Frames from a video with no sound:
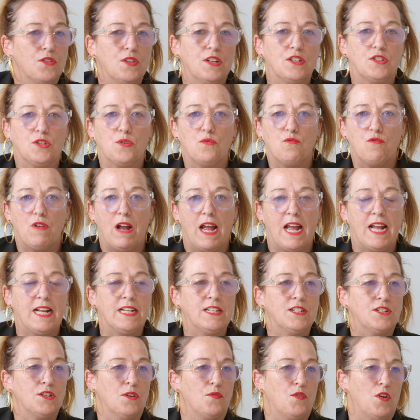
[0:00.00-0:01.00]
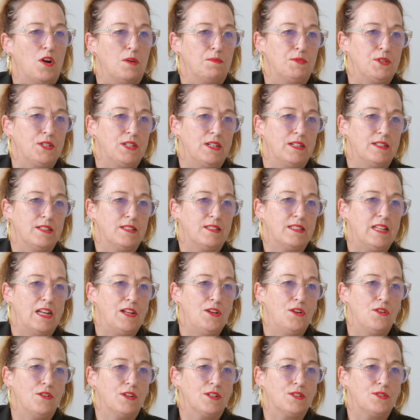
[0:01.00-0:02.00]
there's a range of options that
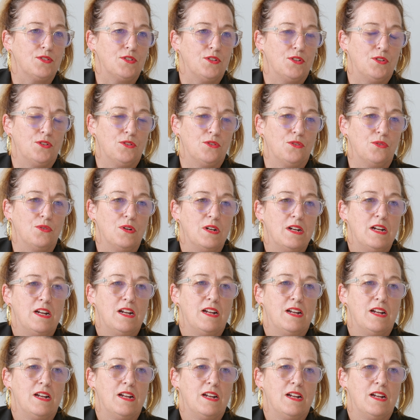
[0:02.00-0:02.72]
your external